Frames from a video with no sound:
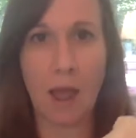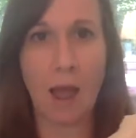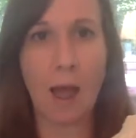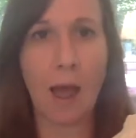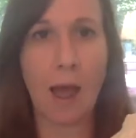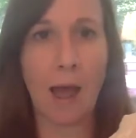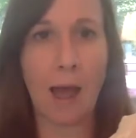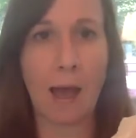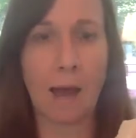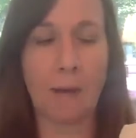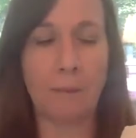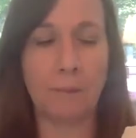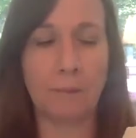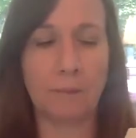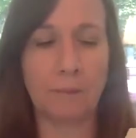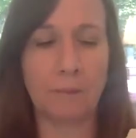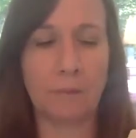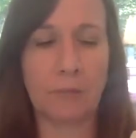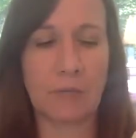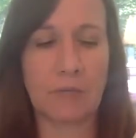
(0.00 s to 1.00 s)

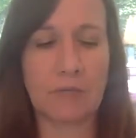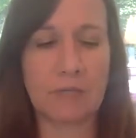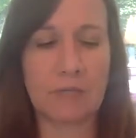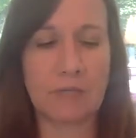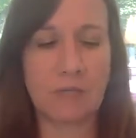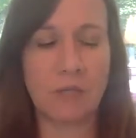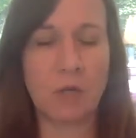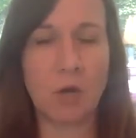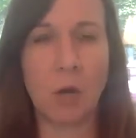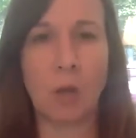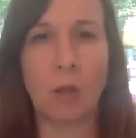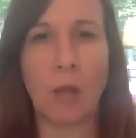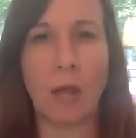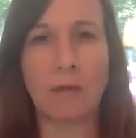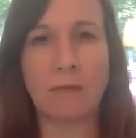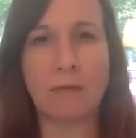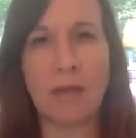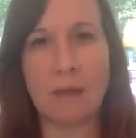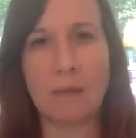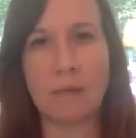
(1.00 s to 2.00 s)
because a lot
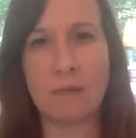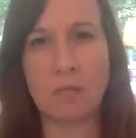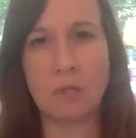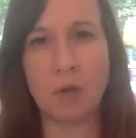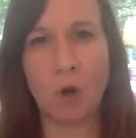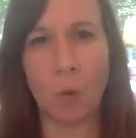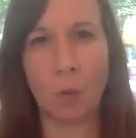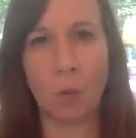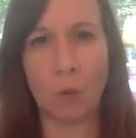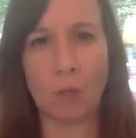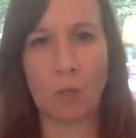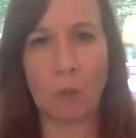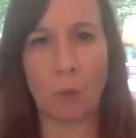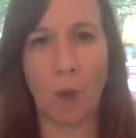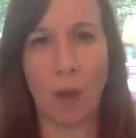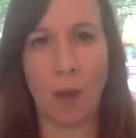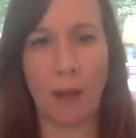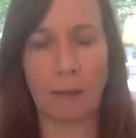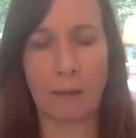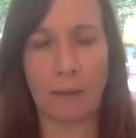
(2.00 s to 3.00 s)
of times you don't really
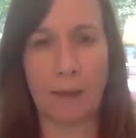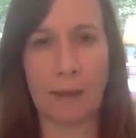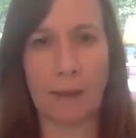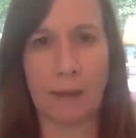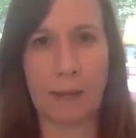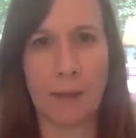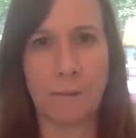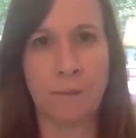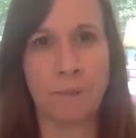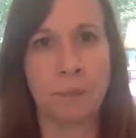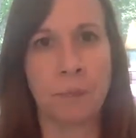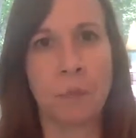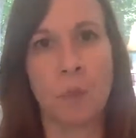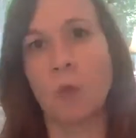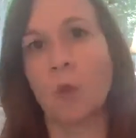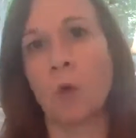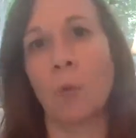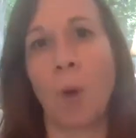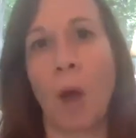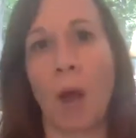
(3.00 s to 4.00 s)
want like
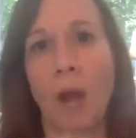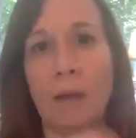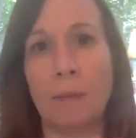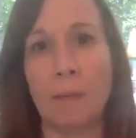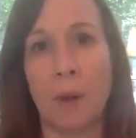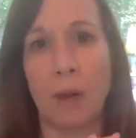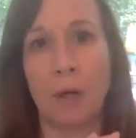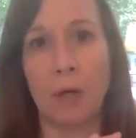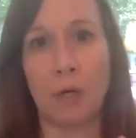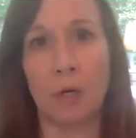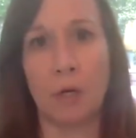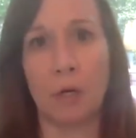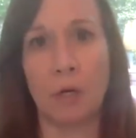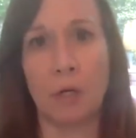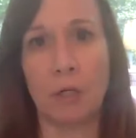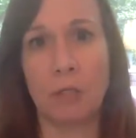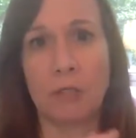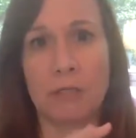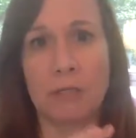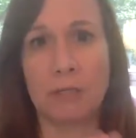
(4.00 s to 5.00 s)
your body
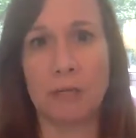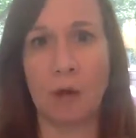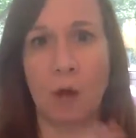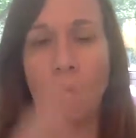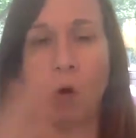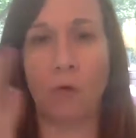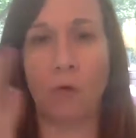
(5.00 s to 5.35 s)
butter to